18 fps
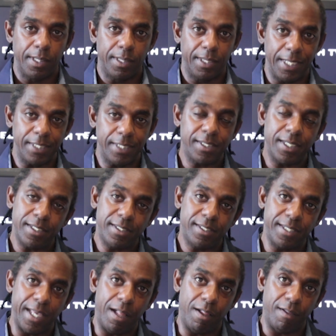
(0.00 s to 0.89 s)
This
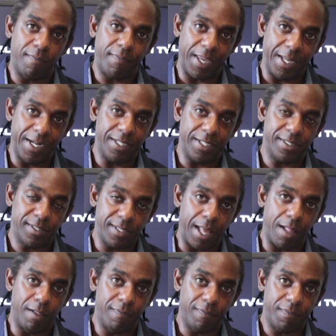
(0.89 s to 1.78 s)
in
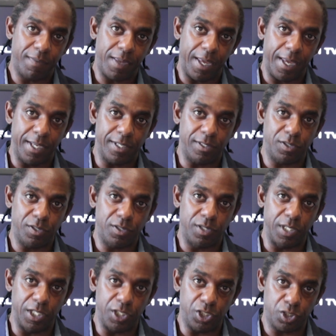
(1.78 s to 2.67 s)
itself is
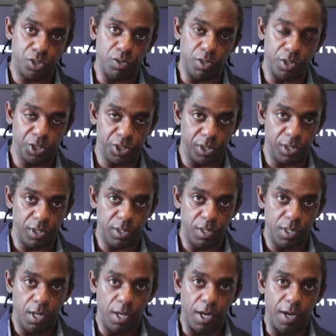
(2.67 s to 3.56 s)
the
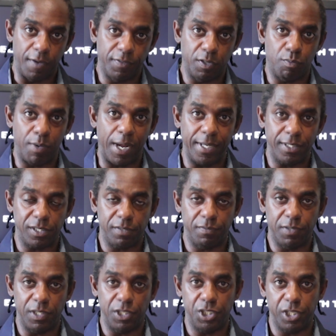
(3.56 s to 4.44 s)
destruction of the rights
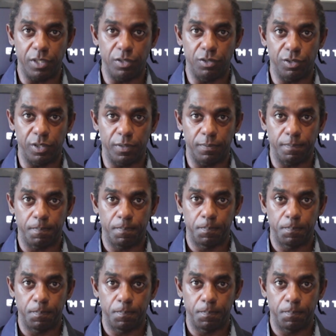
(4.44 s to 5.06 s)
of the children,